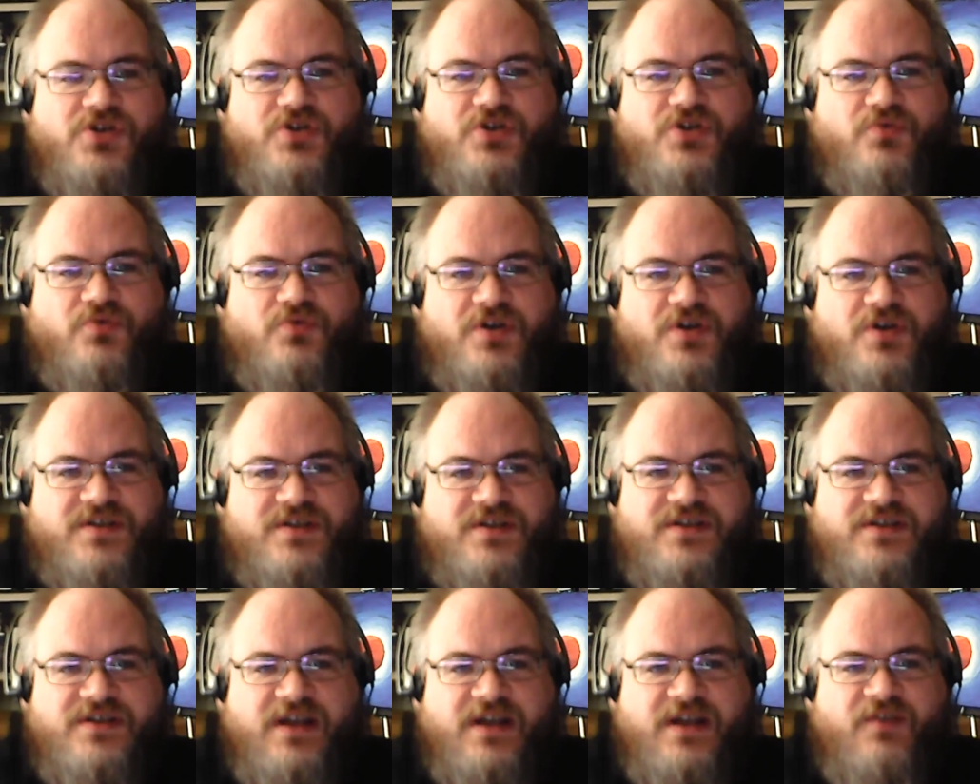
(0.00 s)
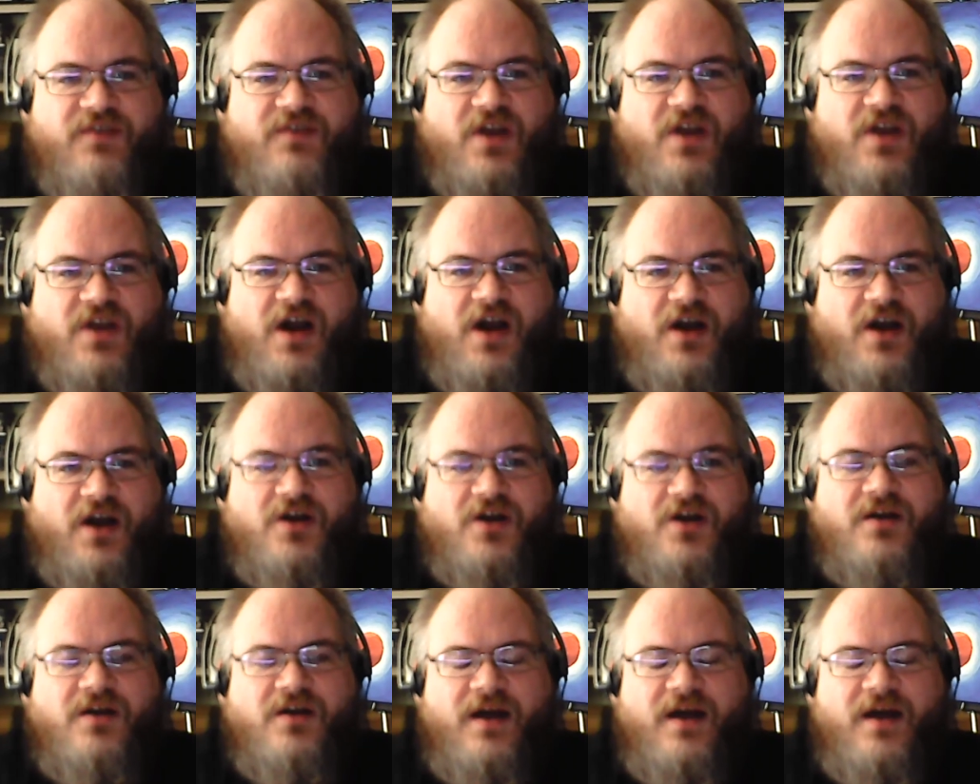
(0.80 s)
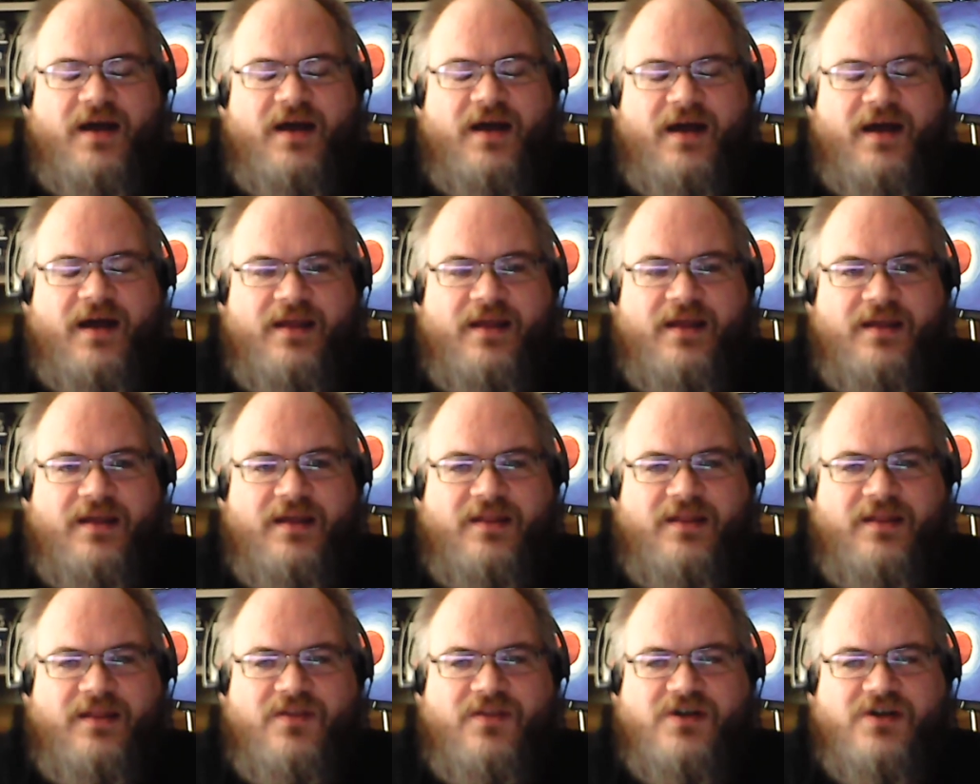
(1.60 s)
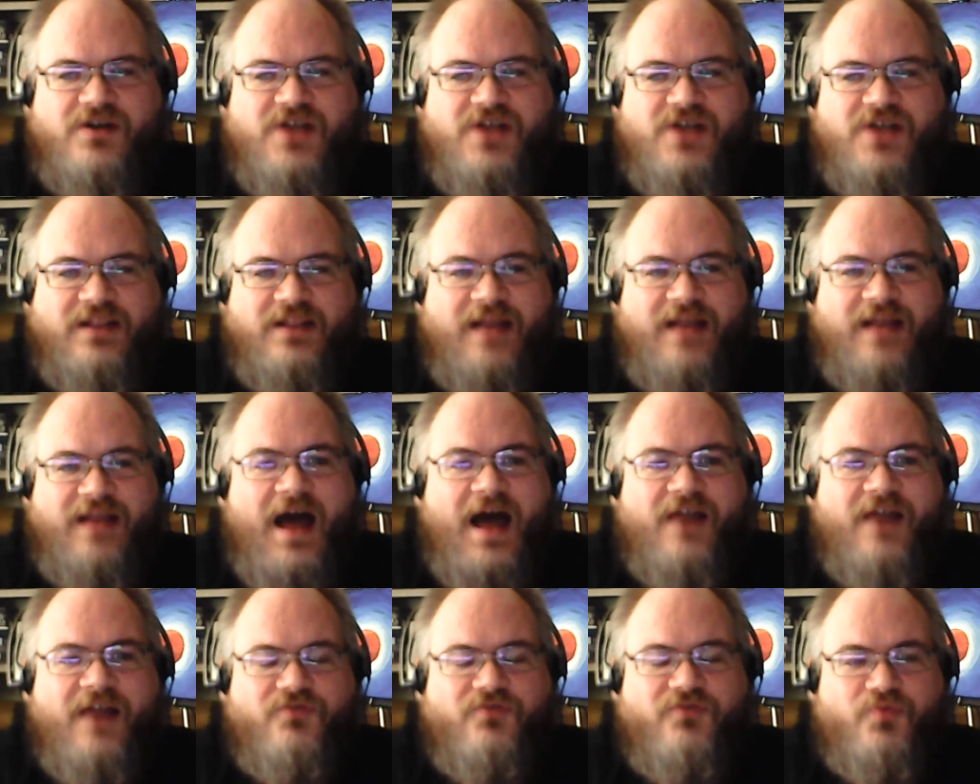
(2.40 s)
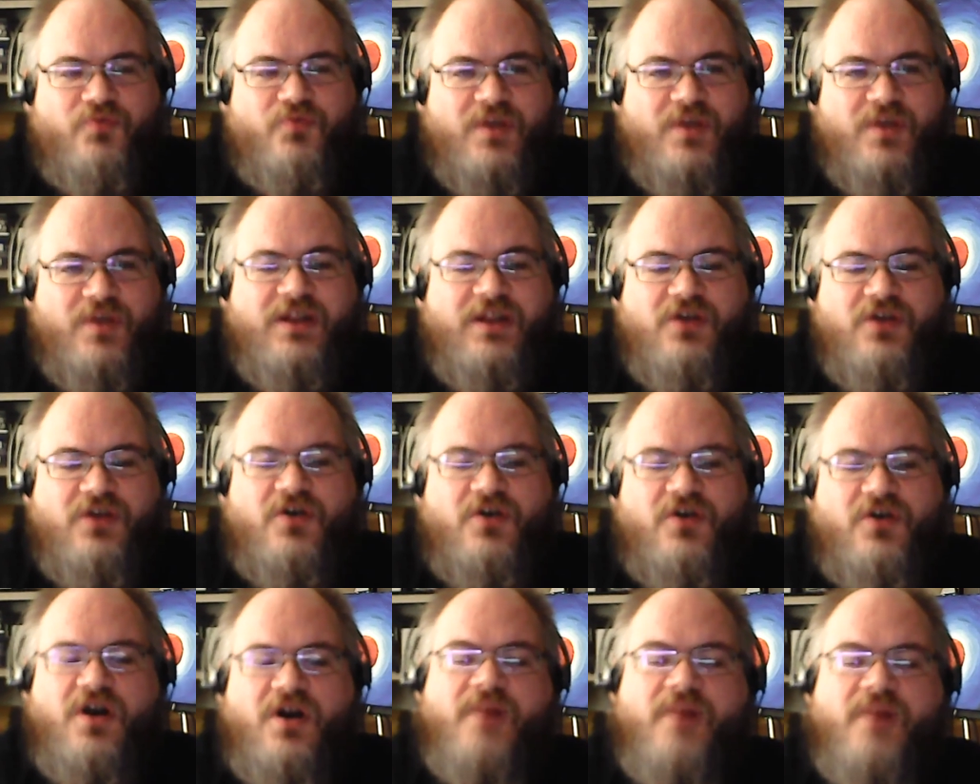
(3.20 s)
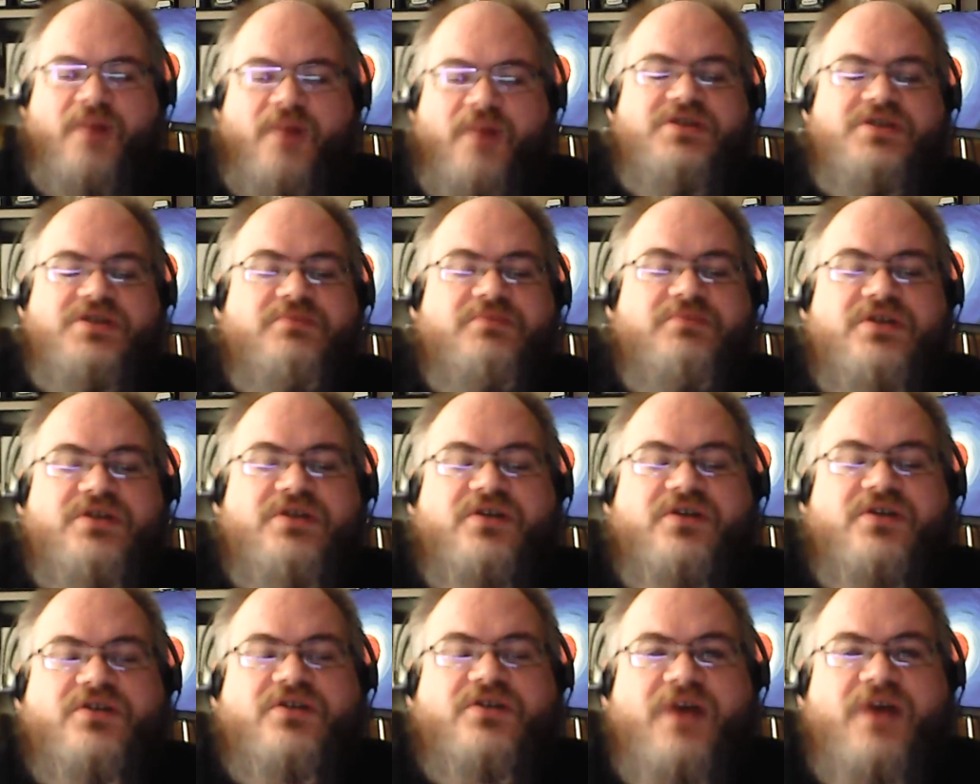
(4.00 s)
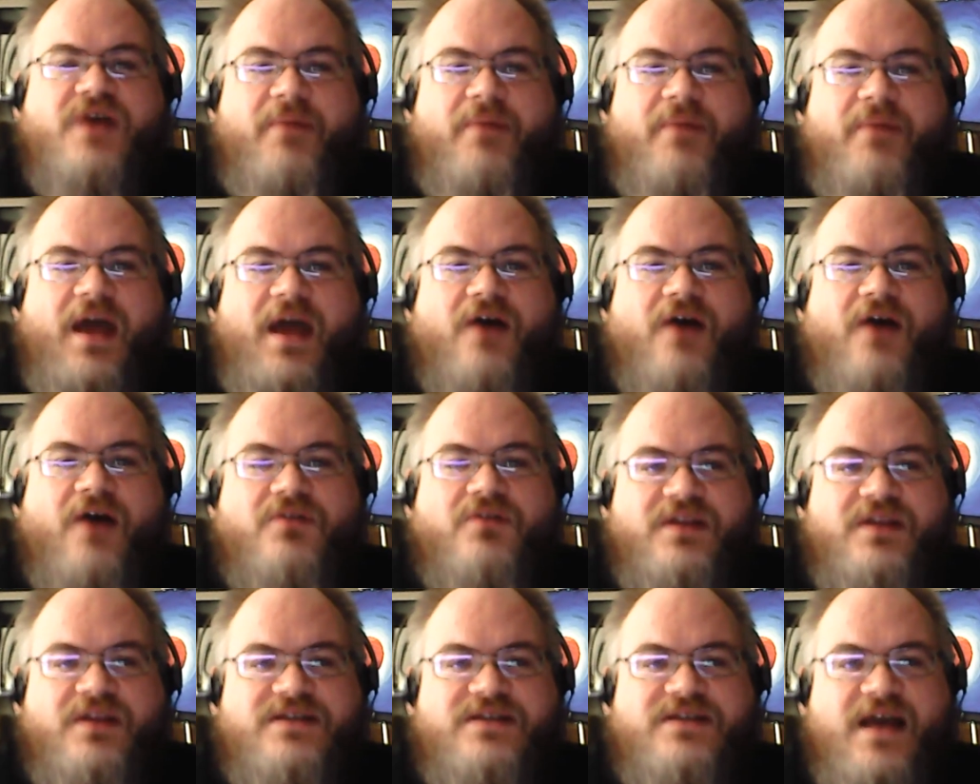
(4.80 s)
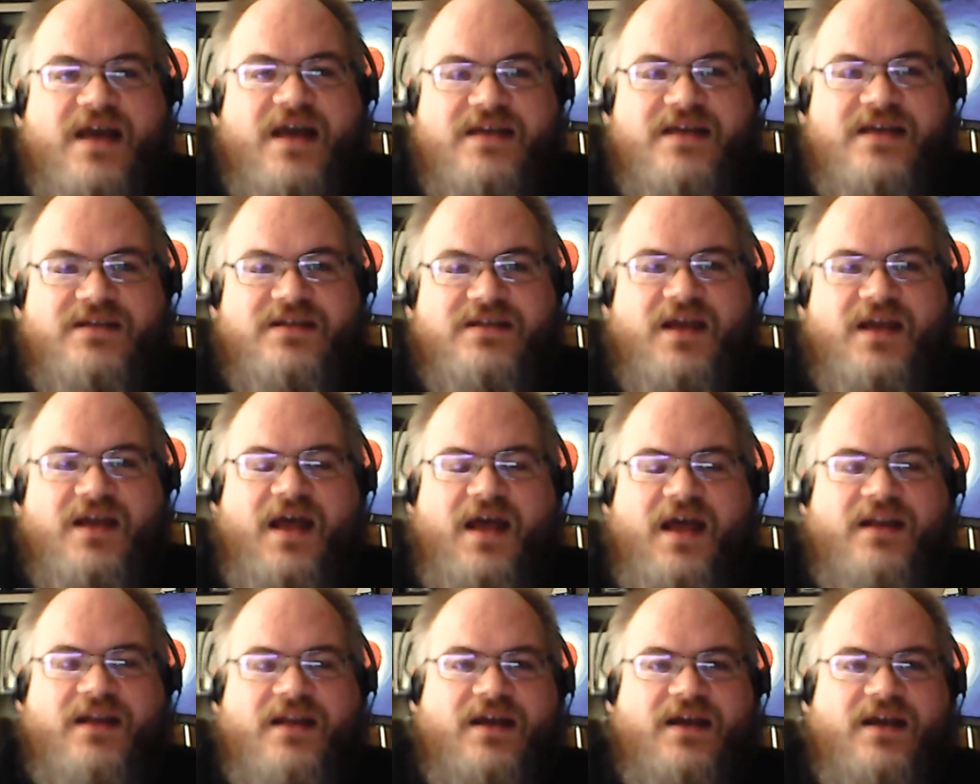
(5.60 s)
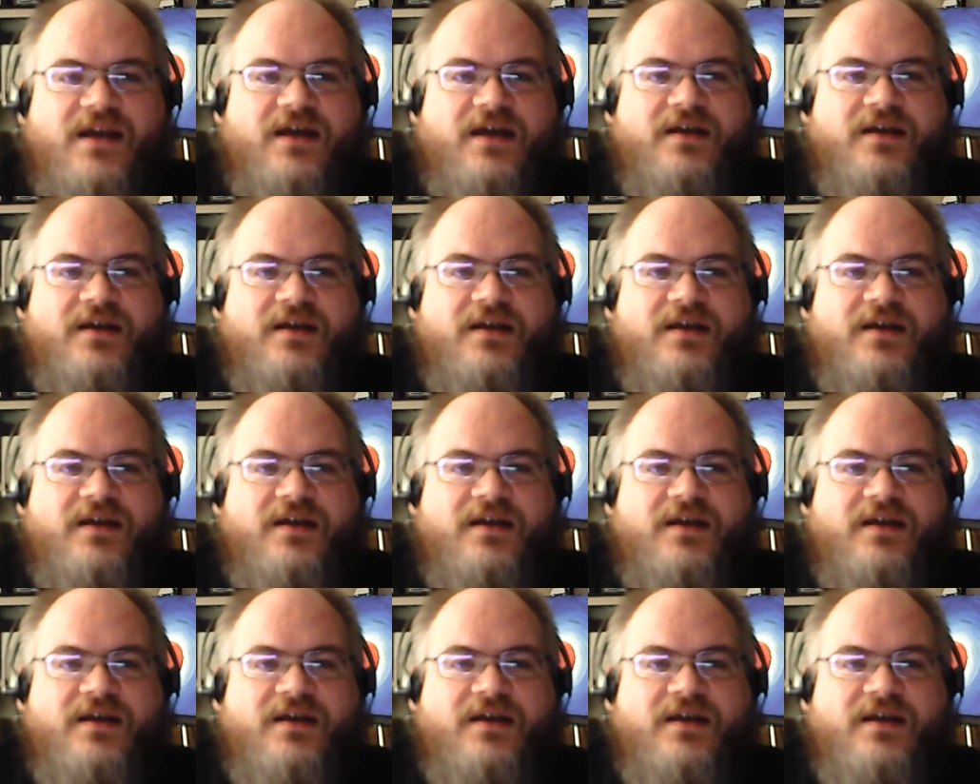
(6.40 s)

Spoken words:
Award is a significant honor. There's a lot of really good RPG material coming out these days, and